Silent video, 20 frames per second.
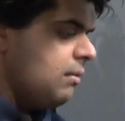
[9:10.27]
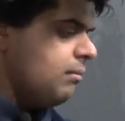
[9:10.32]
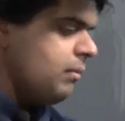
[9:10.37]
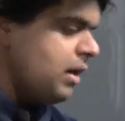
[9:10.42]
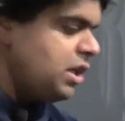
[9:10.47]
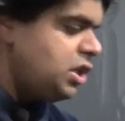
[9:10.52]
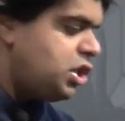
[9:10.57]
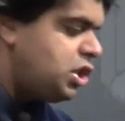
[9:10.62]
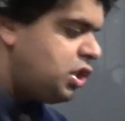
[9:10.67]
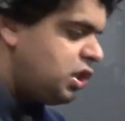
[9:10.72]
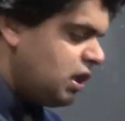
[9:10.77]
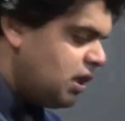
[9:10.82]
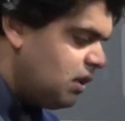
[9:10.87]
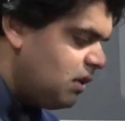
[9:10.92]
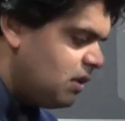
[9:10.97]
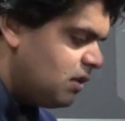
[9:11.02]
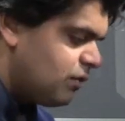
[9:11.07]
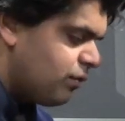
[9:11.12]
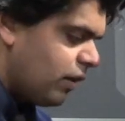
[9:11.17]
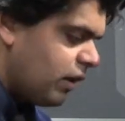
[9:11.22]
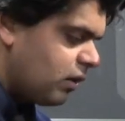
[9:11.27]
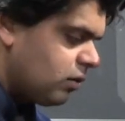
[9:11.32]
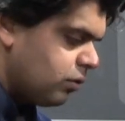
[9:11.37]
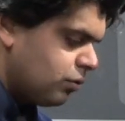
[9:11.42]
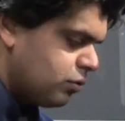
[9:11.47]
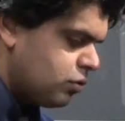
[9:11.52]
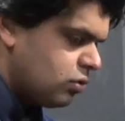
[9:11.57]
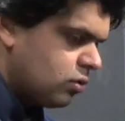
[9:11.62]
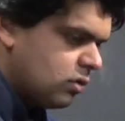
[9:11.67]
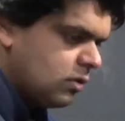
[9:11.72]
My shin is very
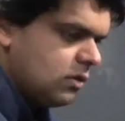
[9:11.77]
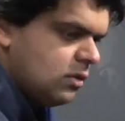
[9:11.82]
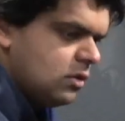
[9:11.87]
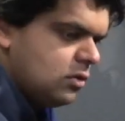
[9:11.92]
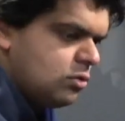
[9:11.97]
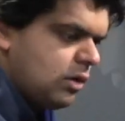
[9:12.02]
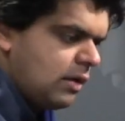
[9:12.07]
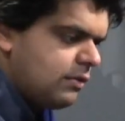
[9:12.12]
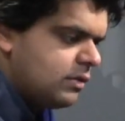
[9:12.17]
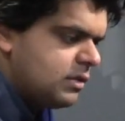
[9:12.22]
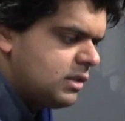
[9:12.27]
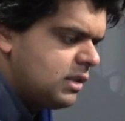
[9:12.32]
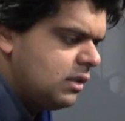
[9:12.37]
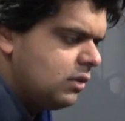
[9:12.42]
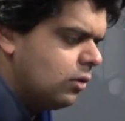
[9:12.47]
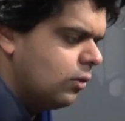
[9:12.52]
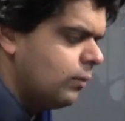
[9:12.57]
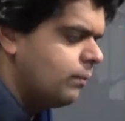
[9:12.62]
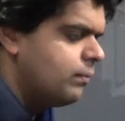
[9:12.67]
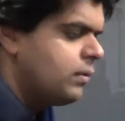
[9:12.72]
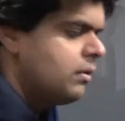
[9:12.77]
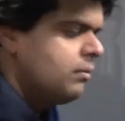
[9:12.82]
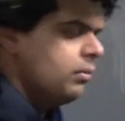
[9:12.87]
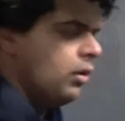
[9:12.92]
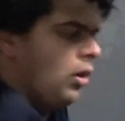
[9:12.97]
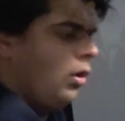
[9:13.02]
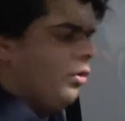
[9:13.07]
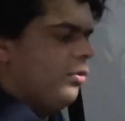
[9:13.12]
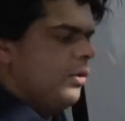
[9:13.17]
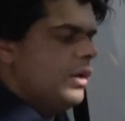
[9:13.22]
close to the driver's seat though.
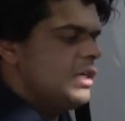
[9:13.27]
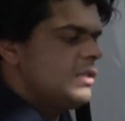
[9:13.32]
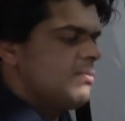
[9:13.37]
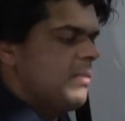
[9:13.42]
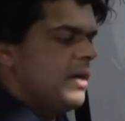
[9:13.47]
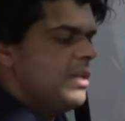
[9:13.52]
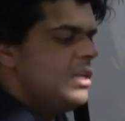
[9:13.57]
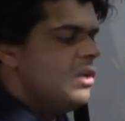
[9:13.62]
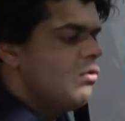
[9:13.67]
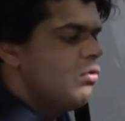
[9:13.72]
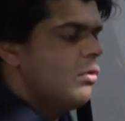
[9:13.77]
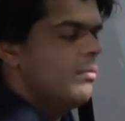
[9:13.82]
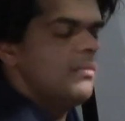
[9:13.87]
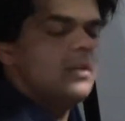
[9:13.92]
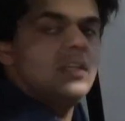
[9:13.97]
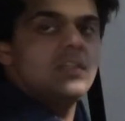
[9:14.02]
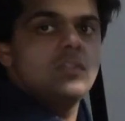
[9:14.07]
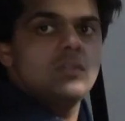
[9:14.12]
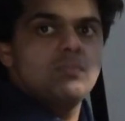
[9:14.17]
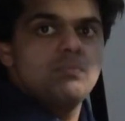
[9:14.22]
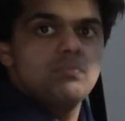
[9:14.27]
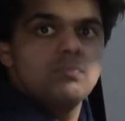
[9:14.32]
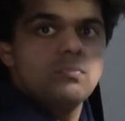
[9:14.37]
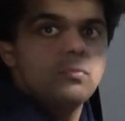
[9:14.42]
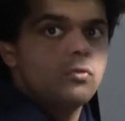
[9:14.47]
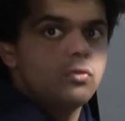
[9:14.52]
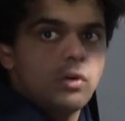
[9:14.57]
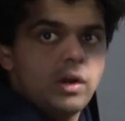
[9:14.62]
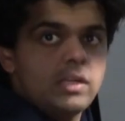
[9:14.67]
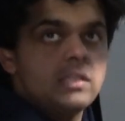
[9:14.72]
But otherwise, my knee room is
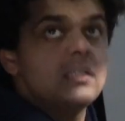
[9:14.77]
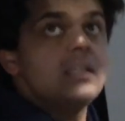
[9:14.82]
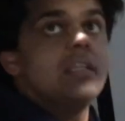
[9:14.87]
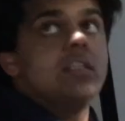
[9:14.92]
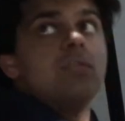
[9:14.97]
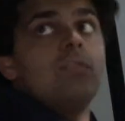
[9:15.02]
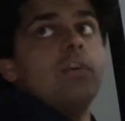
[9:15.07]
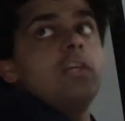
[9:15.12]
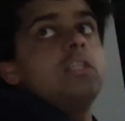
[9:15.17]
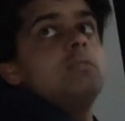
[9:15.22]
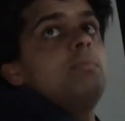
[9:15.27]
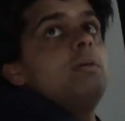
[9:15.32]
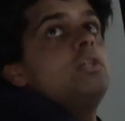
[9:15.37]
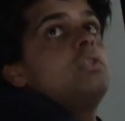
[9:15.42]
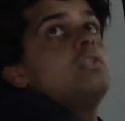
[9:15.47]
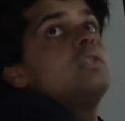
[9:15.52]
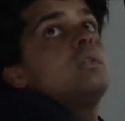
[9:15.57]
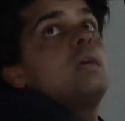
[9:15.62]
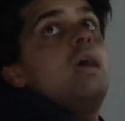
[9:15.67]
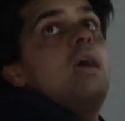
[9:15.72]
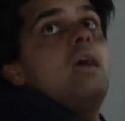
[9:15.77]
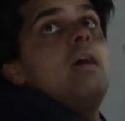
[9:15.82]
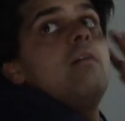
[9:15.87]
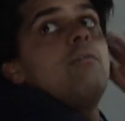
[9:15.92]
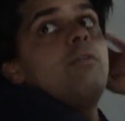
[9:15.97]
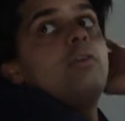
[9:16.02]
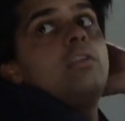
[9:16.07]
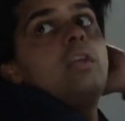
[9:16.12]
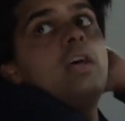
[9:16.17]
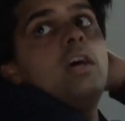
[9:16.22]
great. It's very spacious.
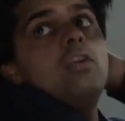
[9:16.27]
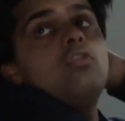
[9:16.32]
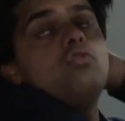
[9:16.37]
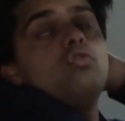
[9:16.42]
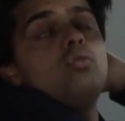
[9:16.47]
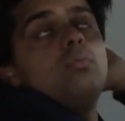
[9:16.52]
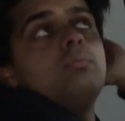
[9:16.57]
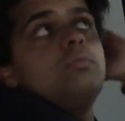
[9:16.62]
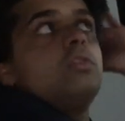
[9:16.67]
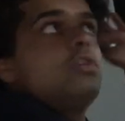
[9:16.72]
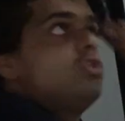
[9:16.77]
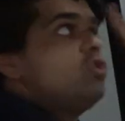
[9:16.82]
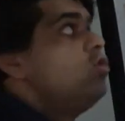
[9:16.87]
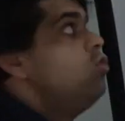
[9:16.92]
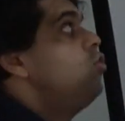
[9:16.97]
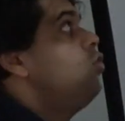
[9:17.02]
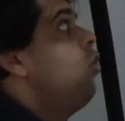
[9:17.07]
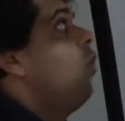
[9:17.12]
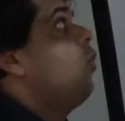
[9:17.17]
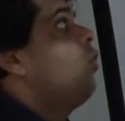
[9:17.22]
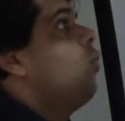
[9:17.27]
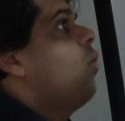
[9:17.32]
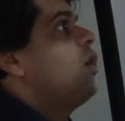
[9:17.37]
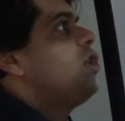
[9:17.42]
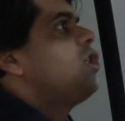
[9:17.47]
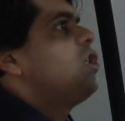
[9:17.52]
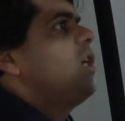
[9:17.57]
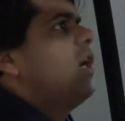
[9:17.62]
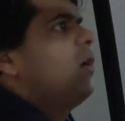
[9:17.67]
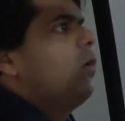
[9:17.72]
For the headroom, there's no
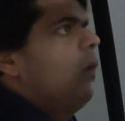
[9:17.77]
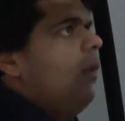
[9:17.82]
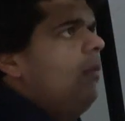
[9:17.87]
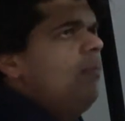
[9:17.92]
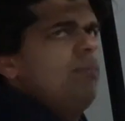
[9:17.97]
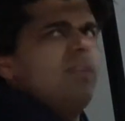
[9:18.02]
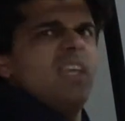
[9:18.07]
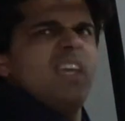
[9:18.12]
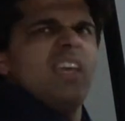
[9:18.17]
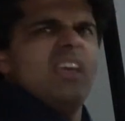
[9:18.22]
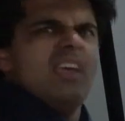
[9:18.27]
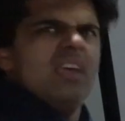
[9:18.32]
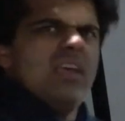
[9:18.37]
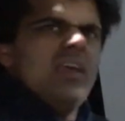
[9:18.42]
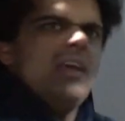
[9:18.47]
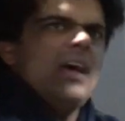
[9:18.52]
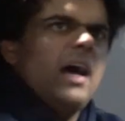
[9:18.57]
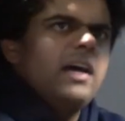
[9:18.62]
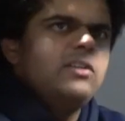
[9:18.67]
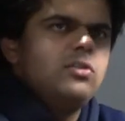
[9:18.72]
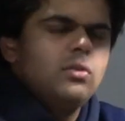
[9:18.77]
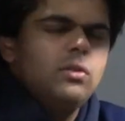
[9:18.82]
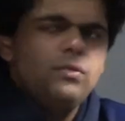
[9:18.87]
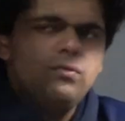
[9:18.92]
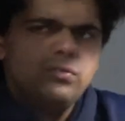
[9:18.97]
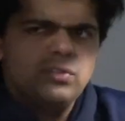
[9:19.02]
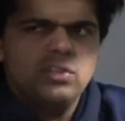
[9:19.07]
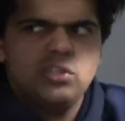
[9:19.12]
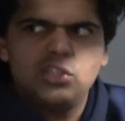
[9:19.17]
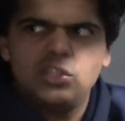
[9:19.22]
question at all. I don't know
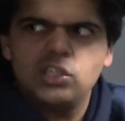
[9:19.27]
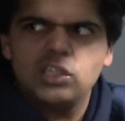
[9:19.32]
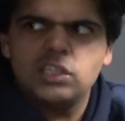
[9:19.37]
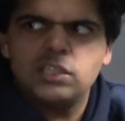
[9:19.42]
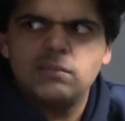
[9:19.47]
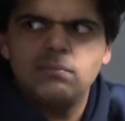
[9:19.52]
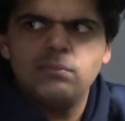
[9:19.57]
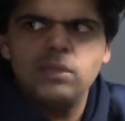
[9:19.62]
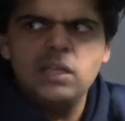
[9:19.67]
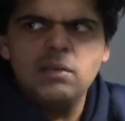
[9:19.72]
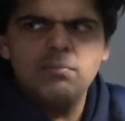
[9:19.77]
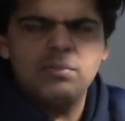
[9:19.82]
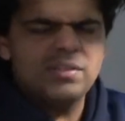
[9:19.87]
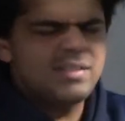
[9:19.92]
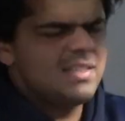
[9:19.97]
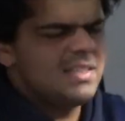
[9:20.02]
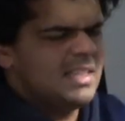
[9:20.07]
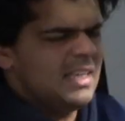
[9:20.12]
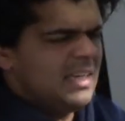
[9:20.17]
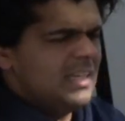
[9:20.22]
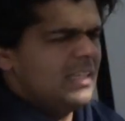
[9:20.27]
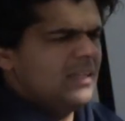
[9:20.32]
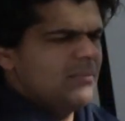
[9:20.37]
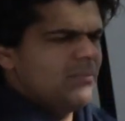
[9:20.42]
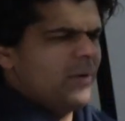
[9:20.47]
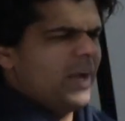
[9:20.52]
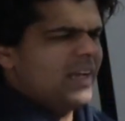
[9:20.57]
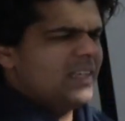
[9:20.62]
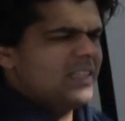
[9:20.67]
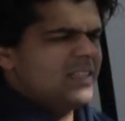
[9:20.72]
if it's just me, but sitting in the
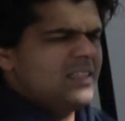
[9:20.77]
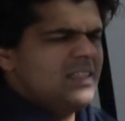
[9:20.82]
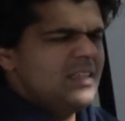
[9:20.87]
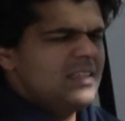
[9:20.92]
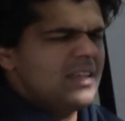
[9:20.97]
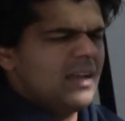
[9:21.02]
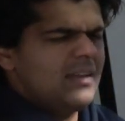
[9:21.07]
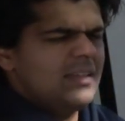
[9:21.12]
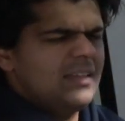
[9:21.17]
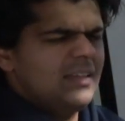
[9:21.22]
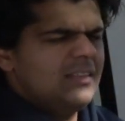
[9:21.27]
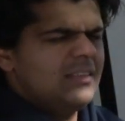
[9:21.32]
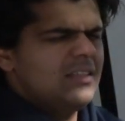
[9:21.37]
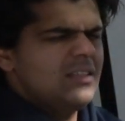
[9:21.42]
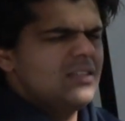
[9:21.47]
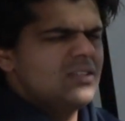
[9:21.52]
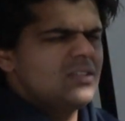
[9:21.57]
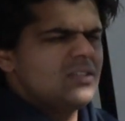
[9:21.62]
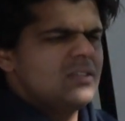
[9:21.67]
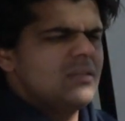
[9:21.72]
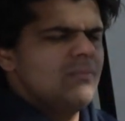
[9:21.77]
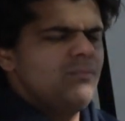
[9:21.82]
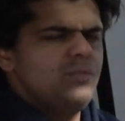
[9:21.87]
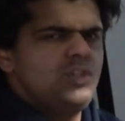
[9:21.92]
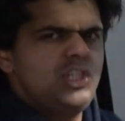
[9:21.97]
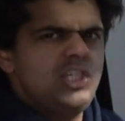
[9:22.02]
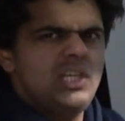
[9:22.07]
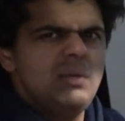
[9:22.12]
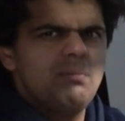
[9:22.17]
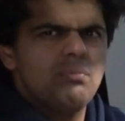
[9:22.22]
back seat, I get this
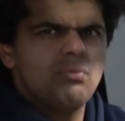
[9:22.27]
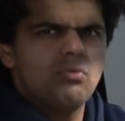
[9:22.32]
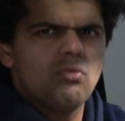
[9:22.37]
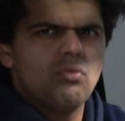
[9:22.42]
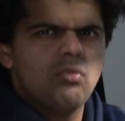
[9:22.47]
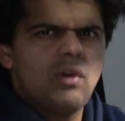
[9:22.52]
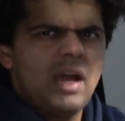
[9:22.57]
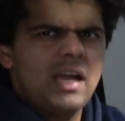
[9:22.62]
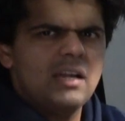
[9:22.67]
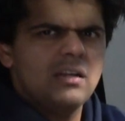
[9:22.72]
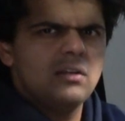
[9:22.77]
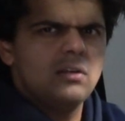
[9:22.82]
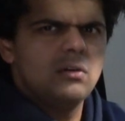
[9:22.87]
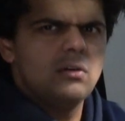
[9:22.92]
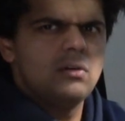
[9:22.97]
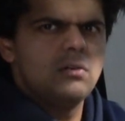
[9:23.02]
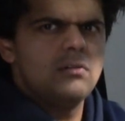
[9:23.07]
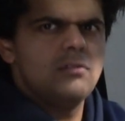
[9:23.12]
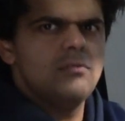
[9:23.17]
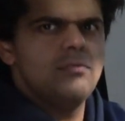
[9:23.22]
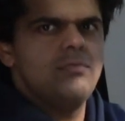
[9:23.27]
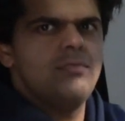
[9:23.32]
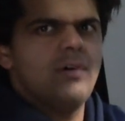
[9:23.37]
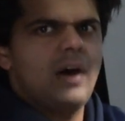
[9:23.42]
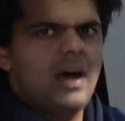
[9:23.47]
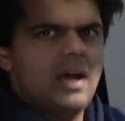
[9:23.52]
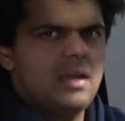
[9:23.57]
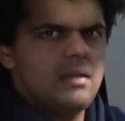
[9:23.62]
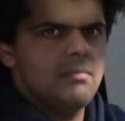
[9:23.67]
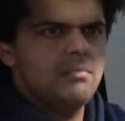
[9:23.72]
Jeep Wrangler
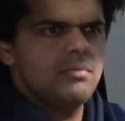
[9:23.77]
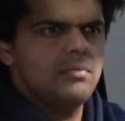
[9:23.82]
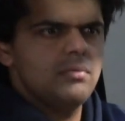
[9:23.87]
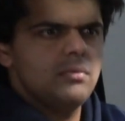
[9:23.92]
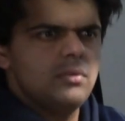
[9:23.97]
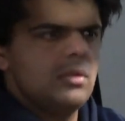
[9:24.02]
vibe.